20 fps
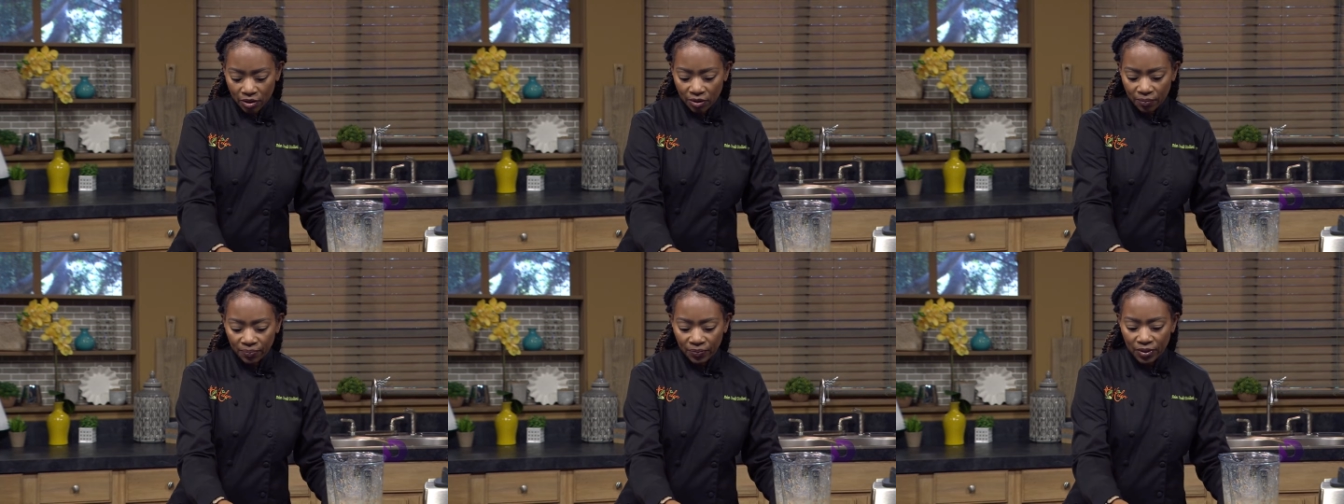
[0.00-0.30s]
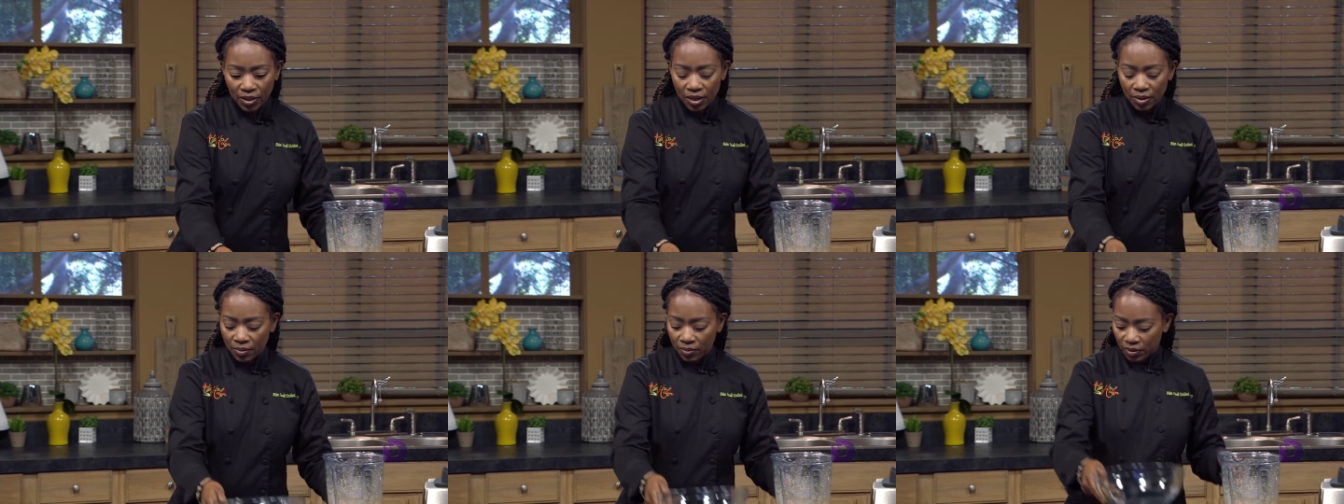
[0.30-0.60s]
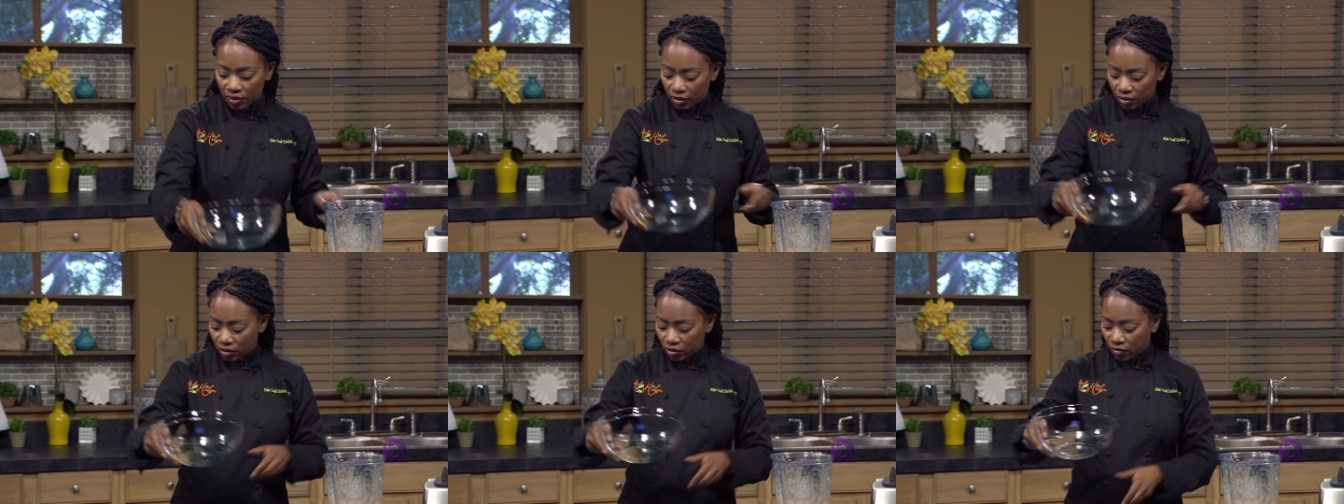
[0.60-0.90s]
I'm
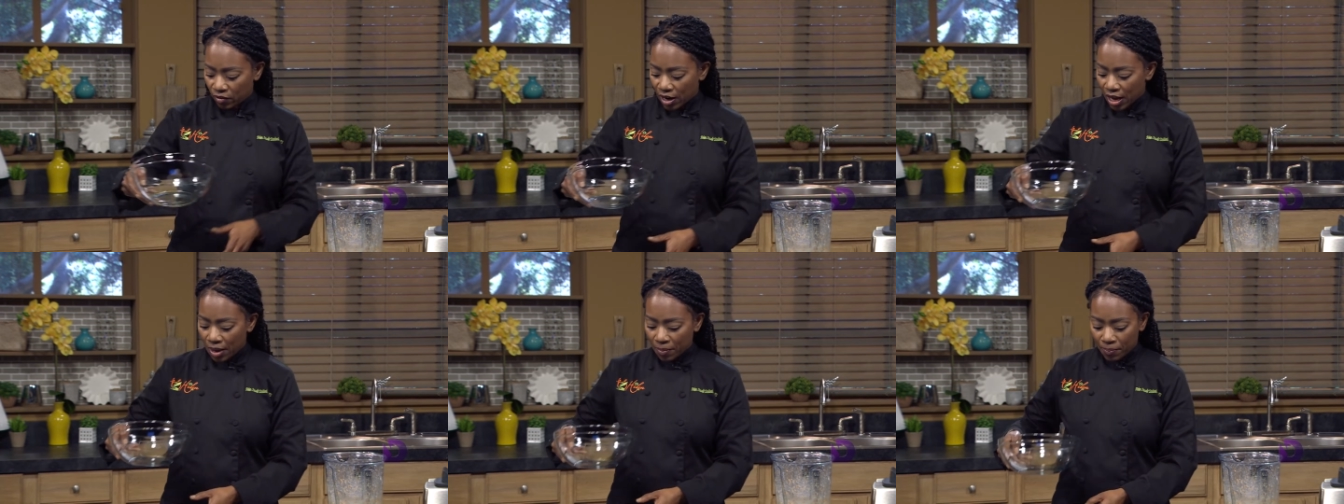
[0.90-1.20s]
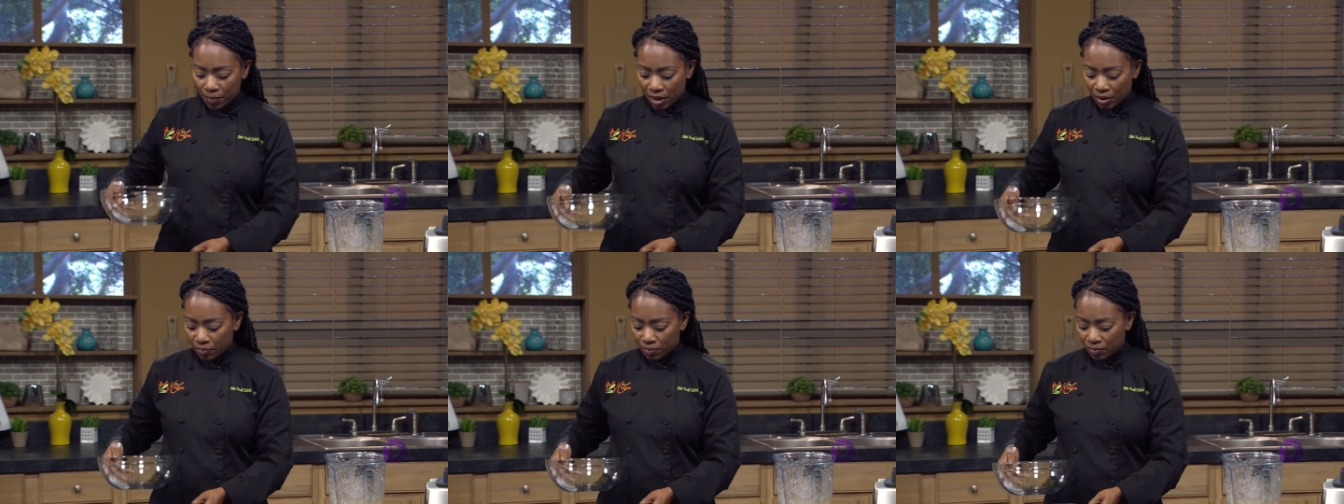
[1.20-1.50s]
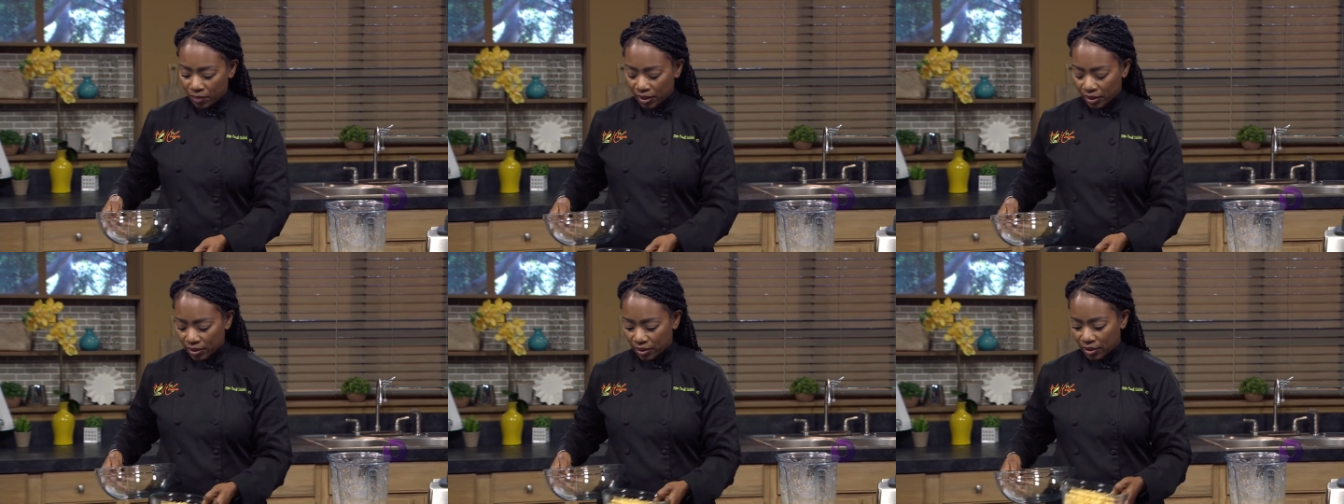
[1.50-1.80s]
going to grab my
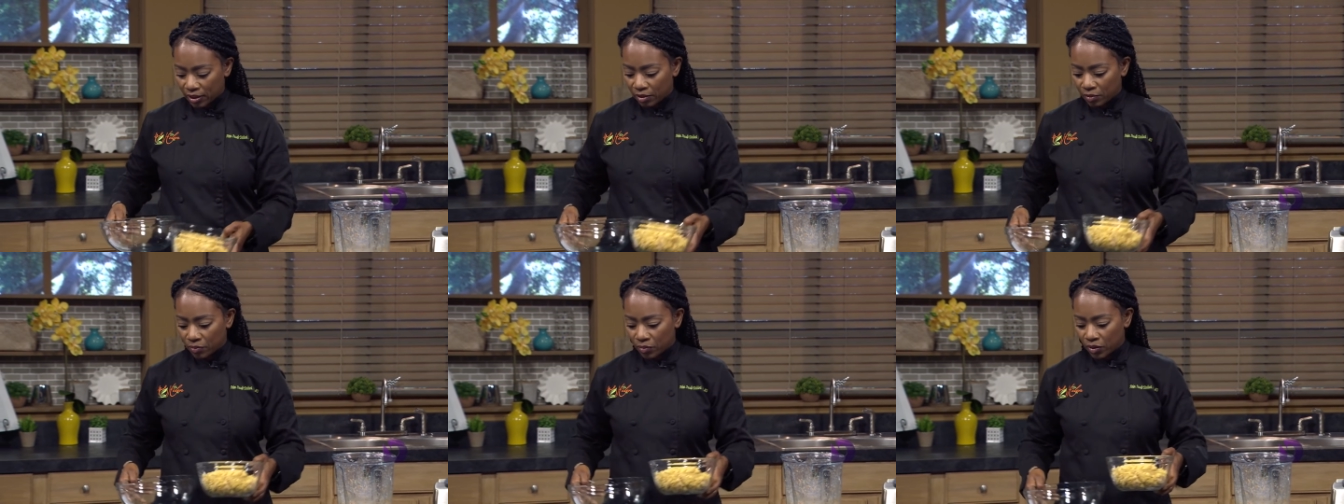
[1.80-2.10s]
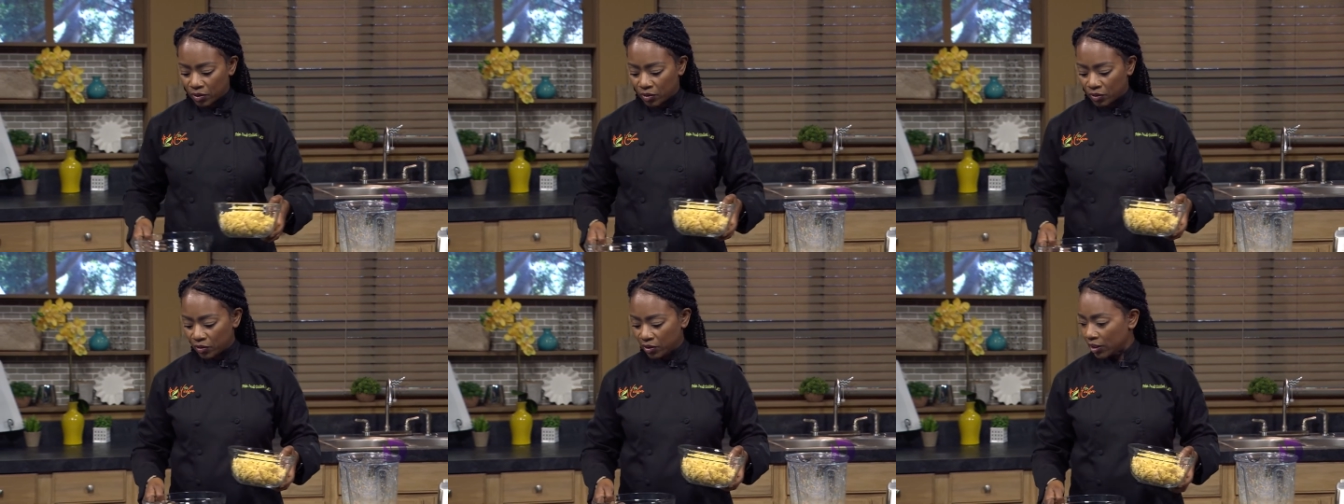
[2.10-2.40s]
mixing bowl